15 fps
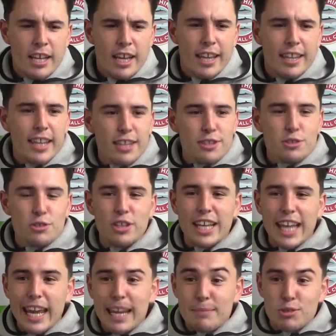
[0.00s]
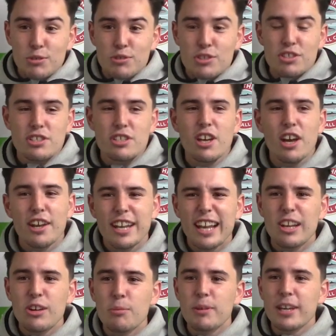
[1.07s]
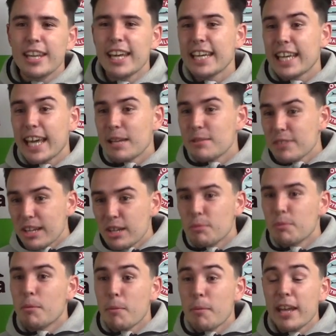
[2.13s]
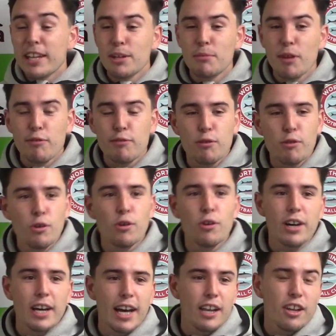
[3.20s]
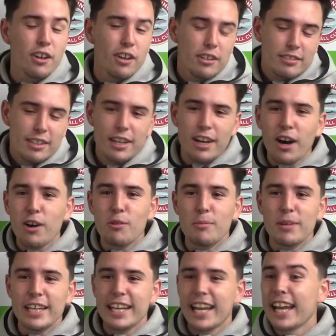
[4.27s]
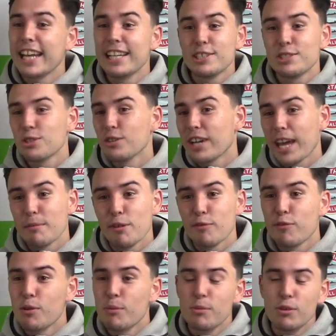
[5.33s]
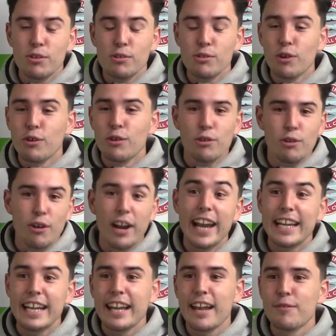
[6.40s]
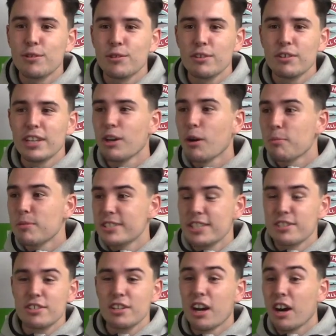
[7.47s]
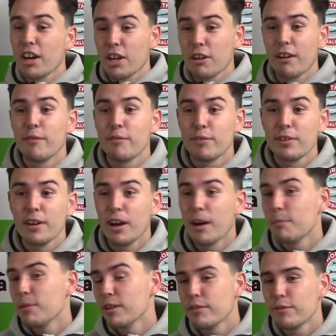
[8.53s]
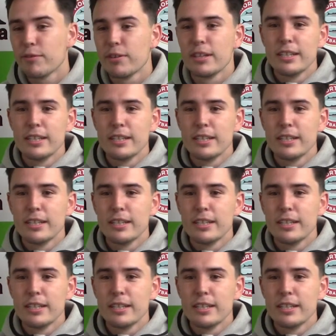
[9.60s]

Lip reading: and then sort of the game sort of turned a little bit. They gained a little bit of momentum, I thought. And look, ultimately in any sort of game at football or at any level, the opposition are going to have a bit of